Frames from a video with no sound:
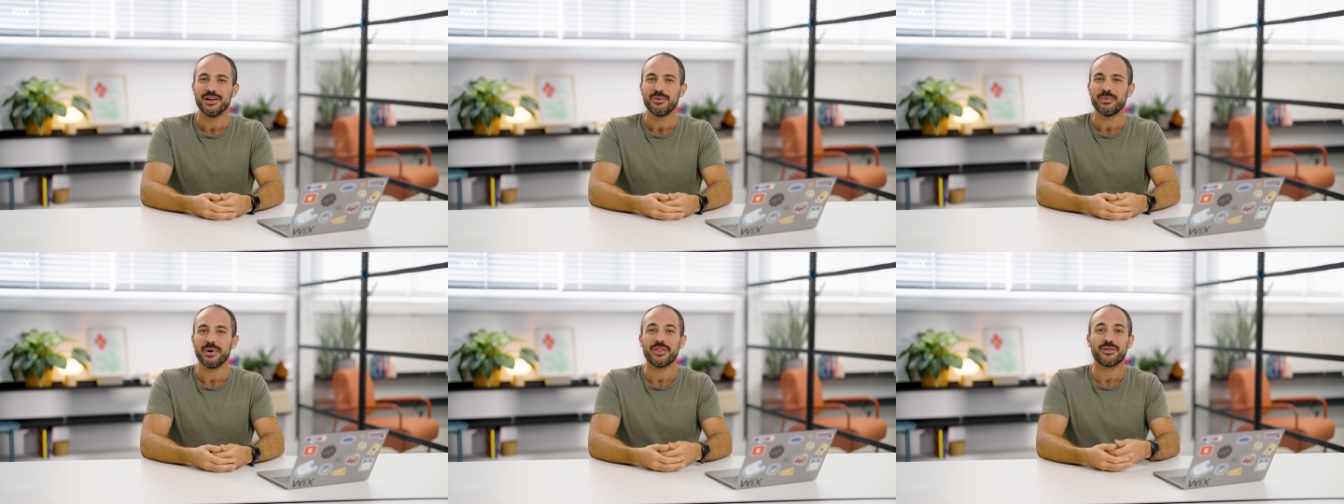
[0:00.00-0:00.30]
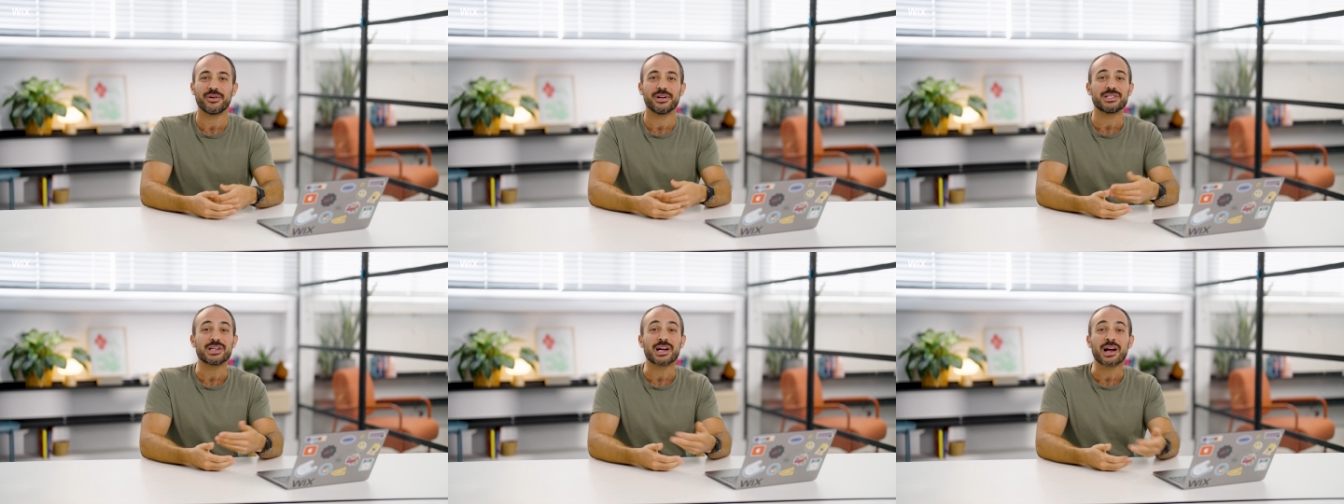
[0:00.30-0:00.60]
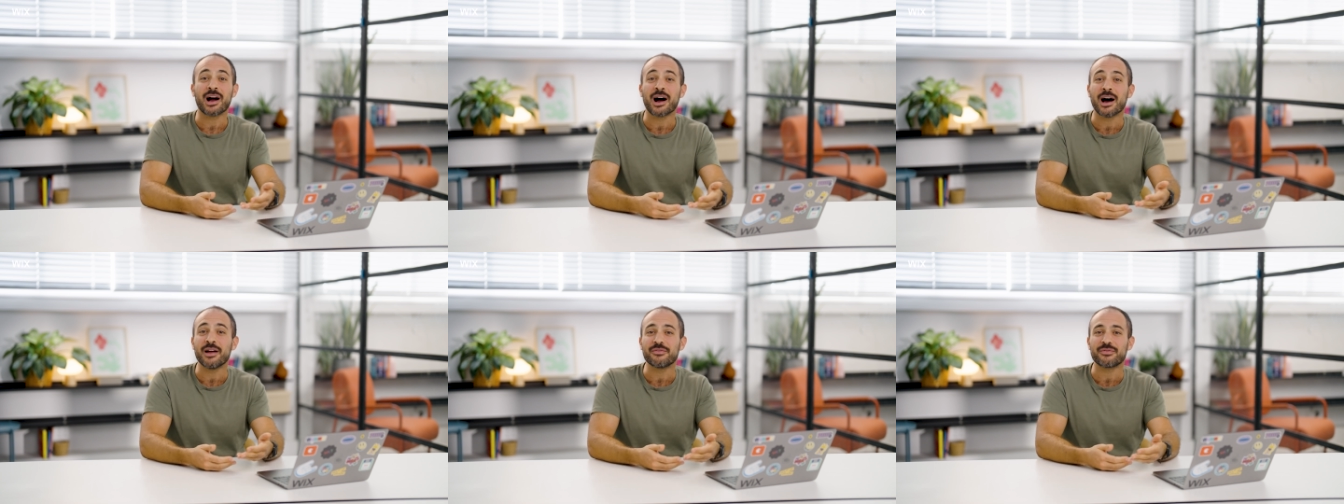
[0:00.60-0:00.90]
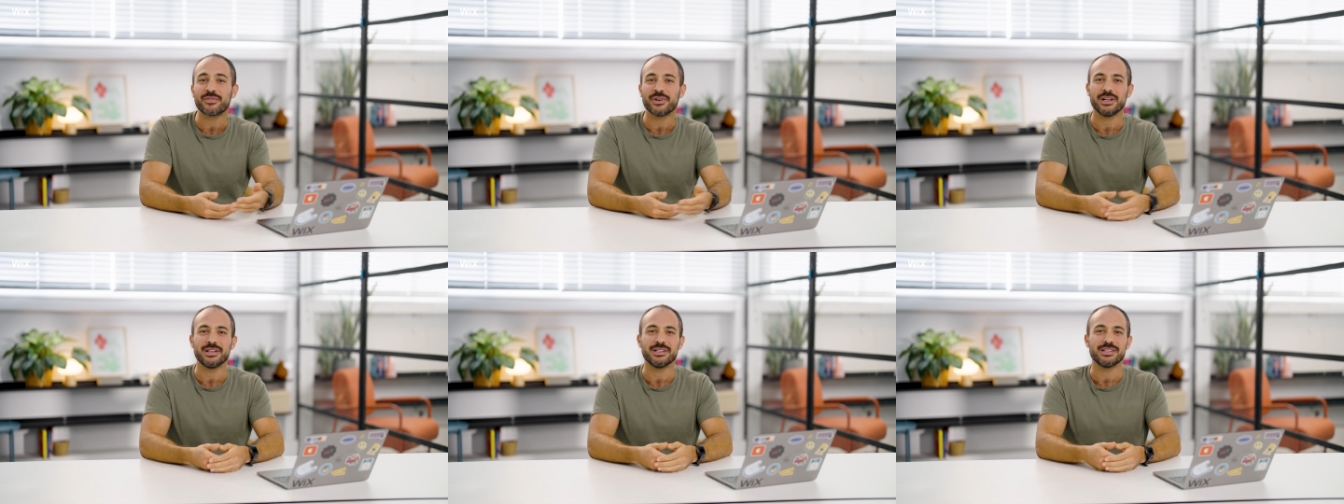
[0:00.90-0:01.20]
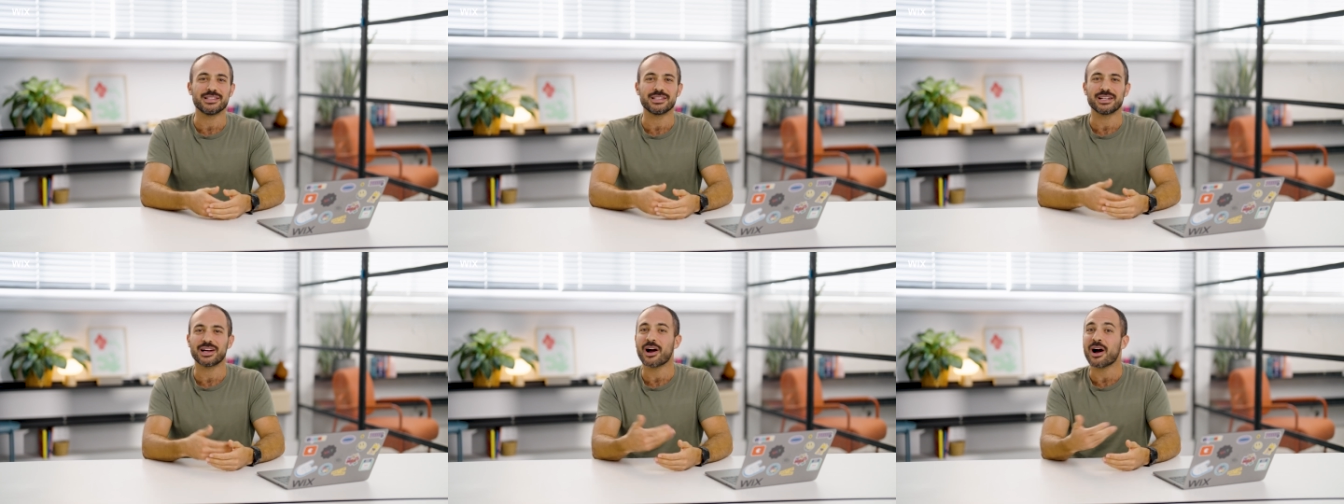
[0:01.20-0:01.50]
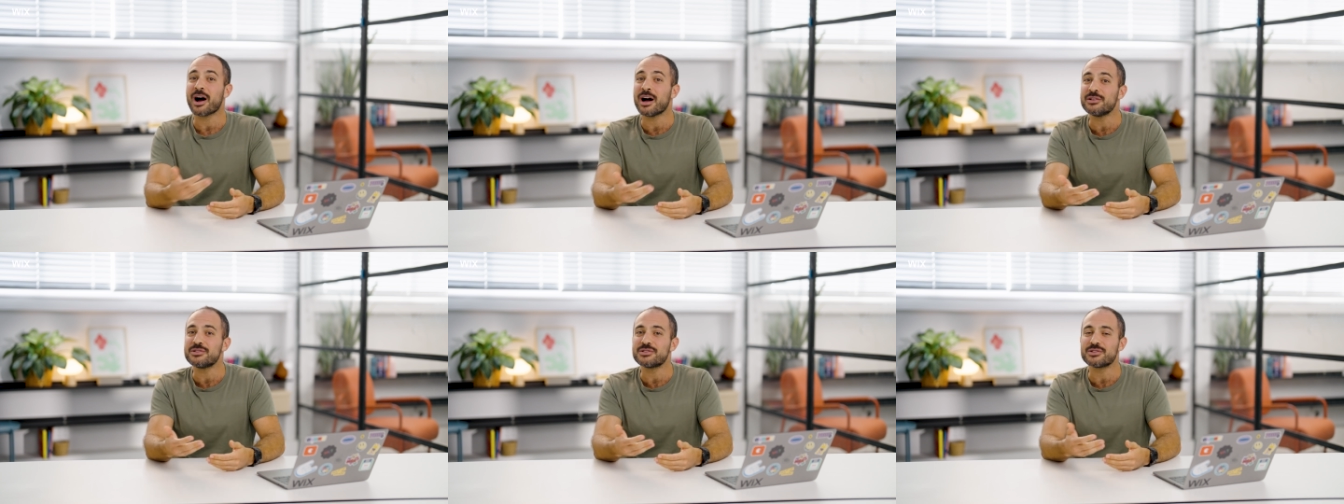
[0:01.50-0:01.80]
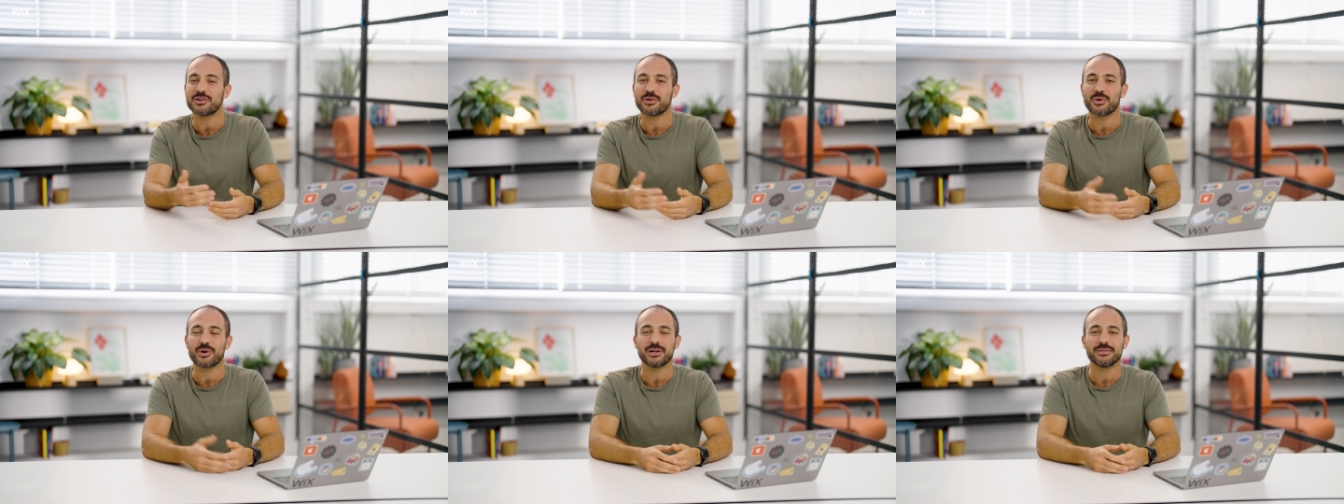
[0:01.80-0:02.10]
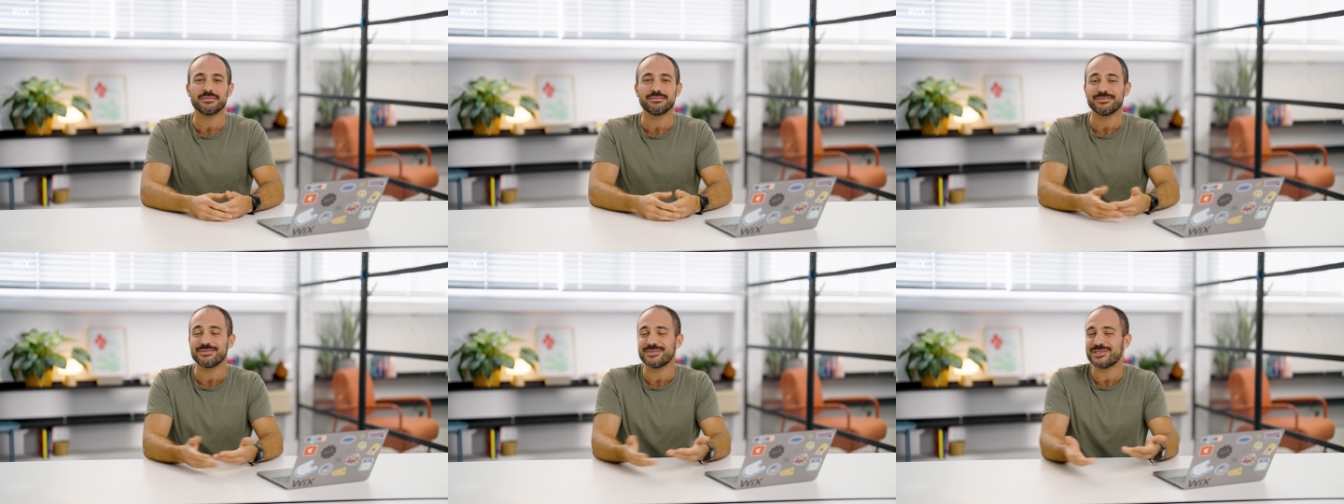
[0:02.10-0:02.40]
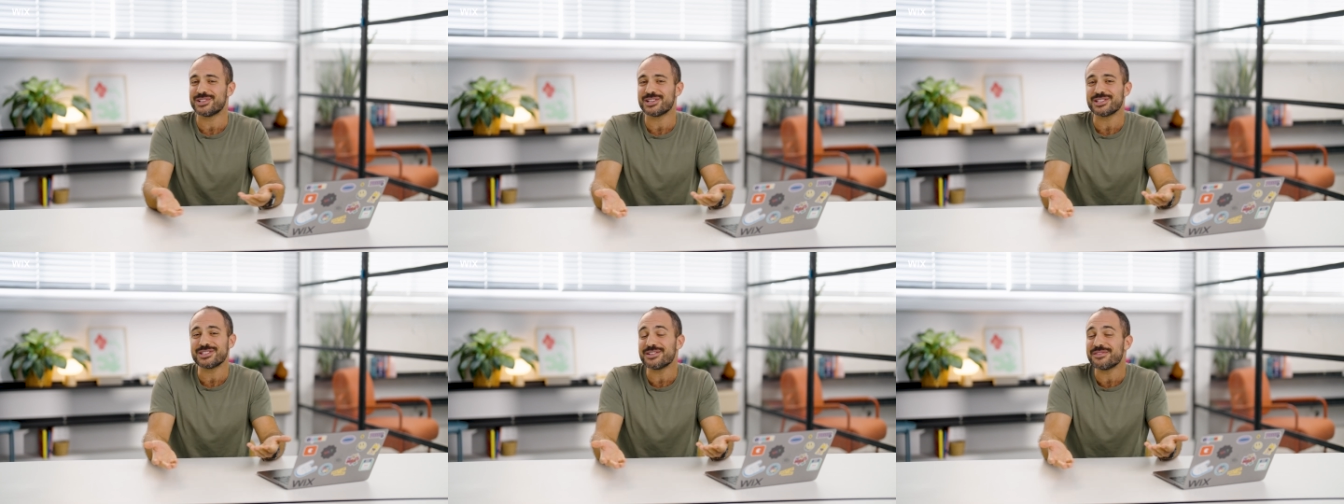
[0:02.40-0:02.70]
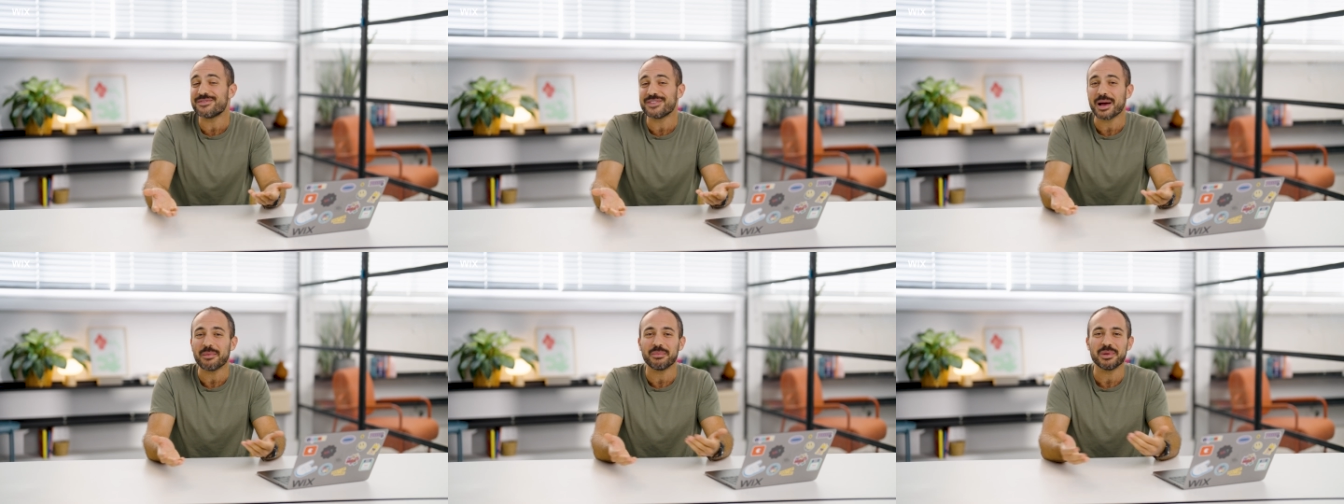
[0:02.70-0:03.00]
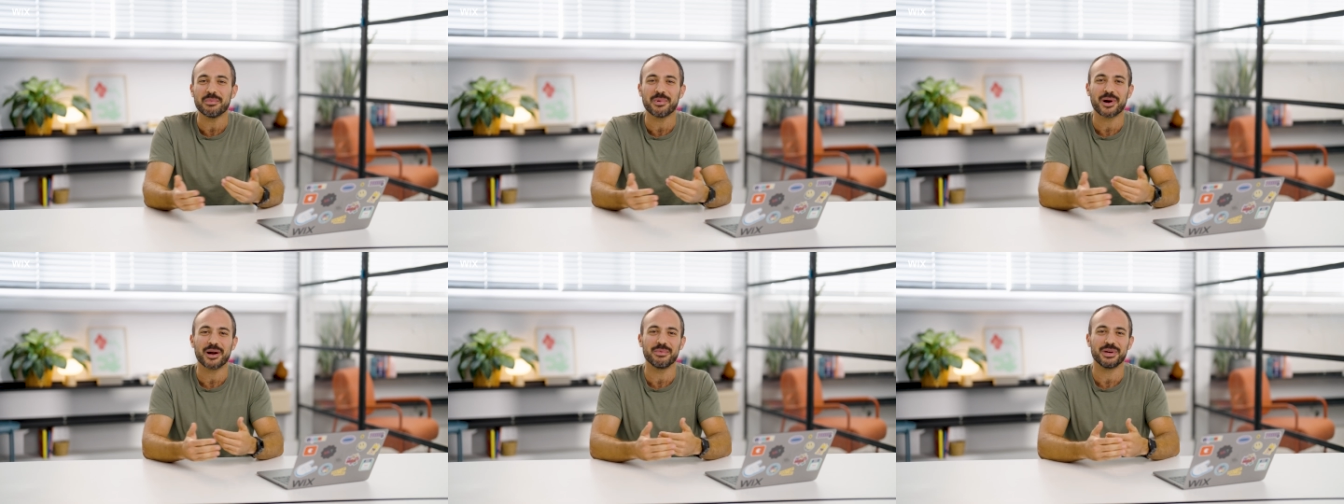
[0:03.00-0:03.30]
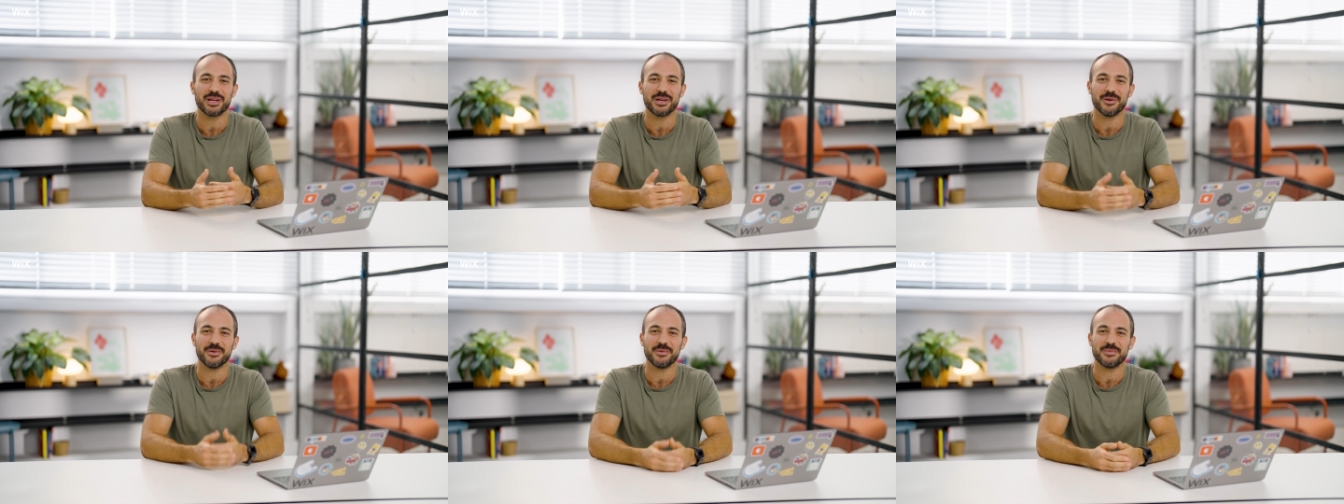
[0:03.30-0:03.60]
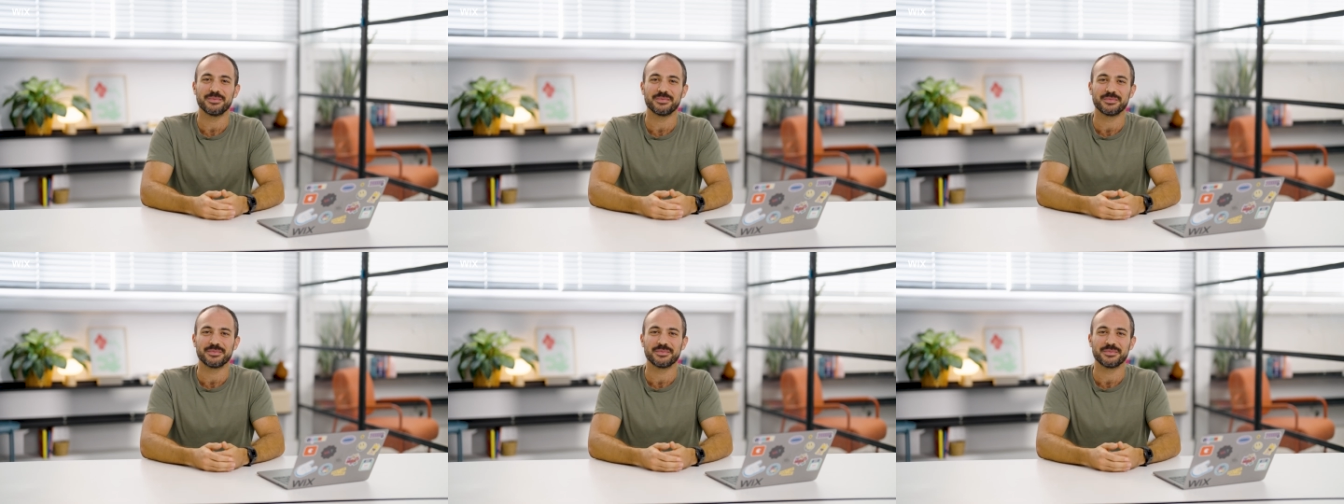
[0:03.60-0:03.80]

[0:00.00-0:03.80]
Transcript: whether it's a conference, a concert, or just a family barbecue.